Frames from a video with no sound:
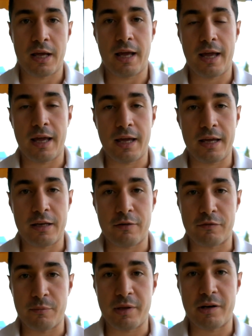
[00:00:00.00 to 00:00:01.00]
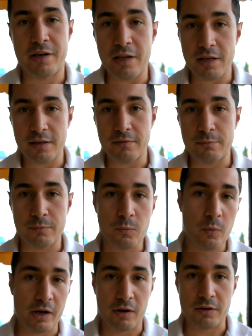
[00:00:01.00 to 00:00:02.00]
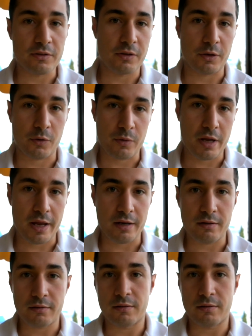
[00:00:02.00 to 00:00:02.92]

and from there he went on to create